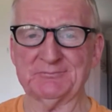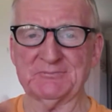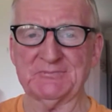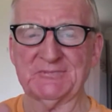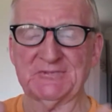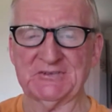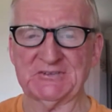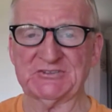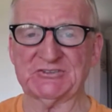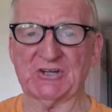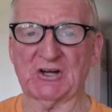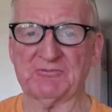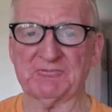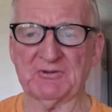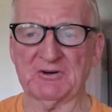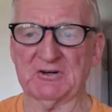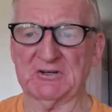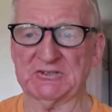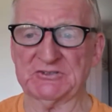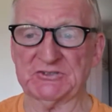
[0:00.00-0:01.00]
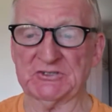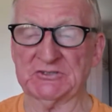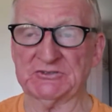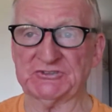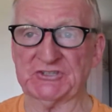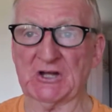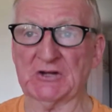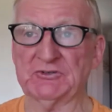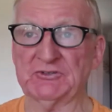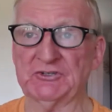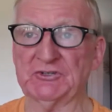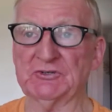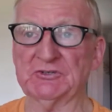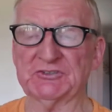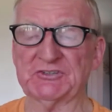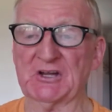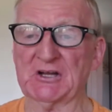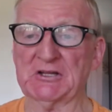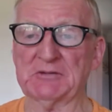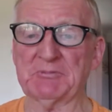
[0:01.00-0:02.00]
this software is so new.
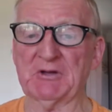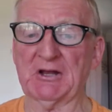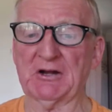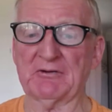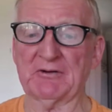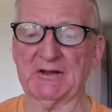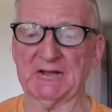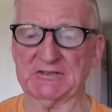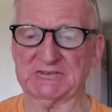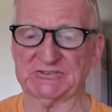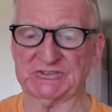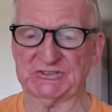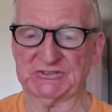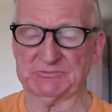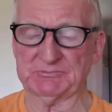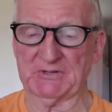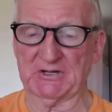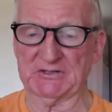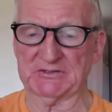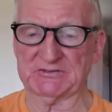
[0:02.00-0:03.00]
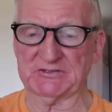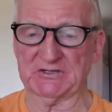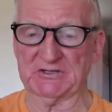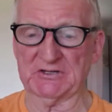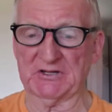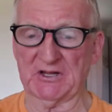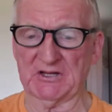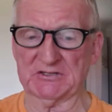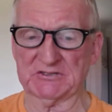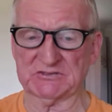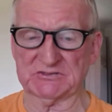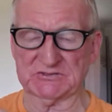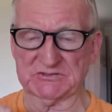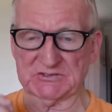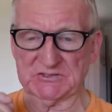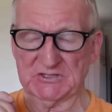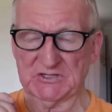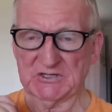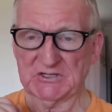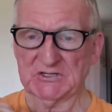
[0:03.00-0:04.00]
It's only been around 6 months and
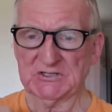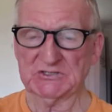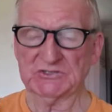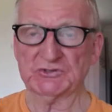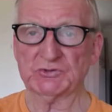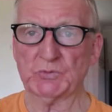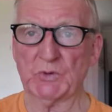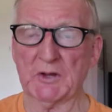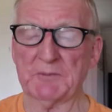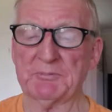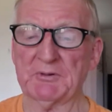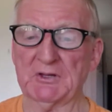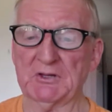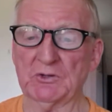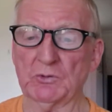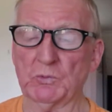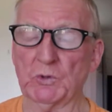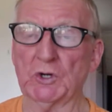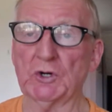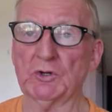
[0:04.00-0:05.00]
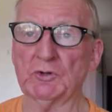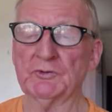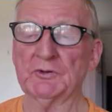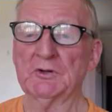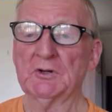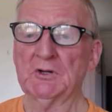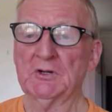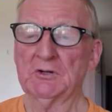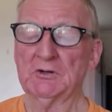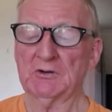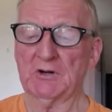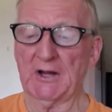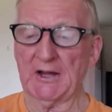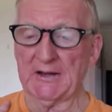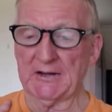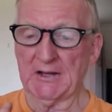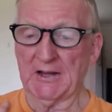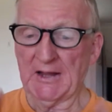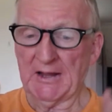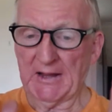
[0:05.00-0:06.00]
it's sweeping the world,
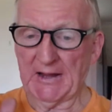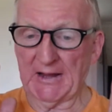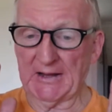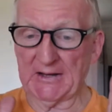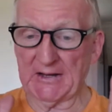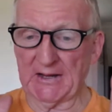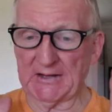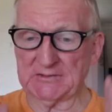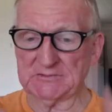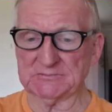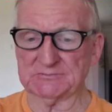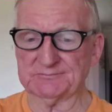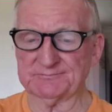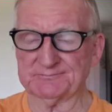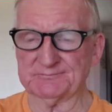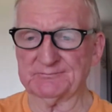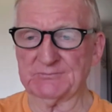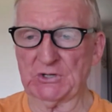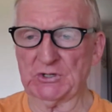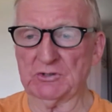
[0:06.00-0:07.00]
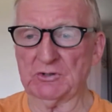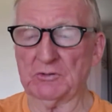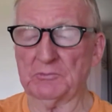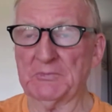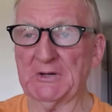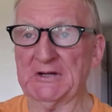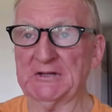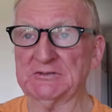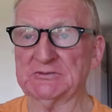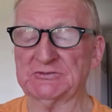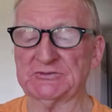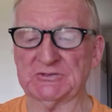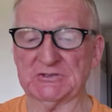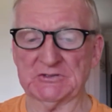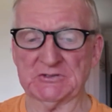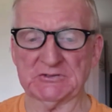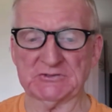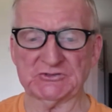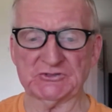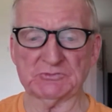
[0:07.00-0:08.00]
right? And by all means,
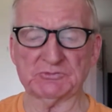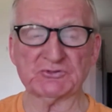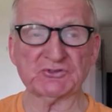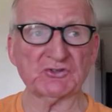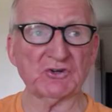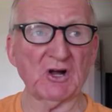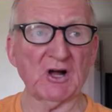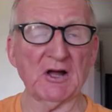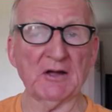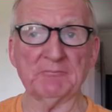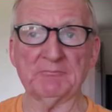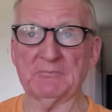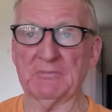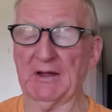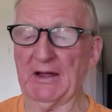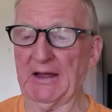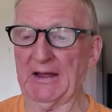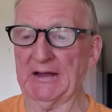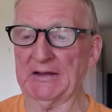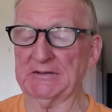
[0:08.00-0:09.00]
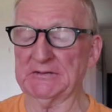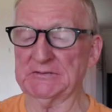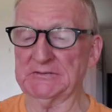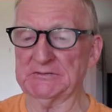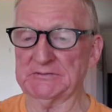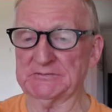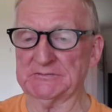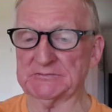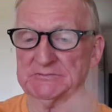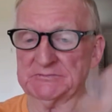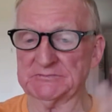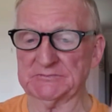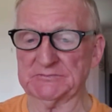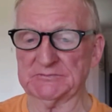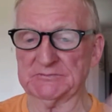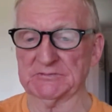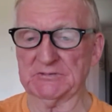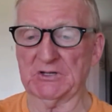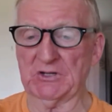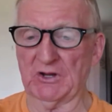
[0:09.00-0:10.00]
subscribe and
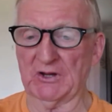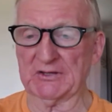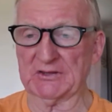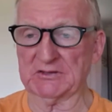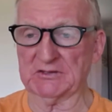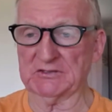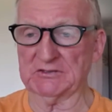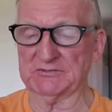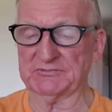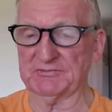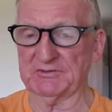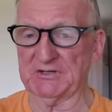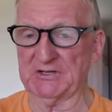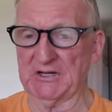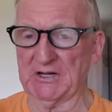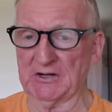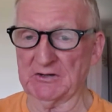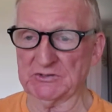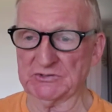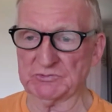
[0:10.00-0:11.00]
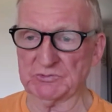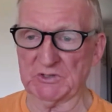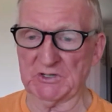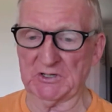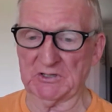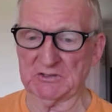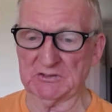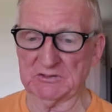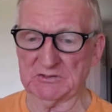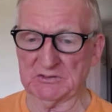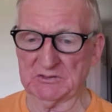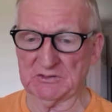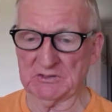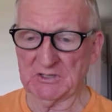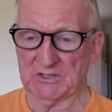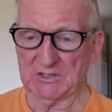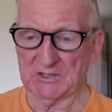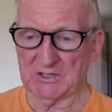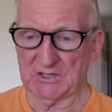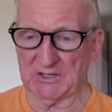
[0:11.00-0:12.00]
like this video as well.
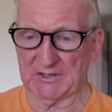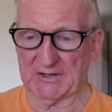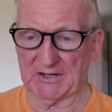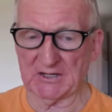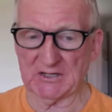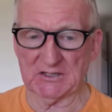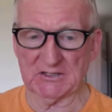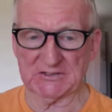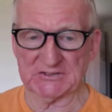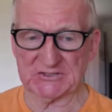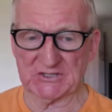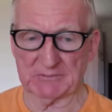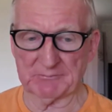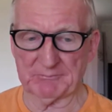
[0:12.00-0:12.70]
Okay, let's get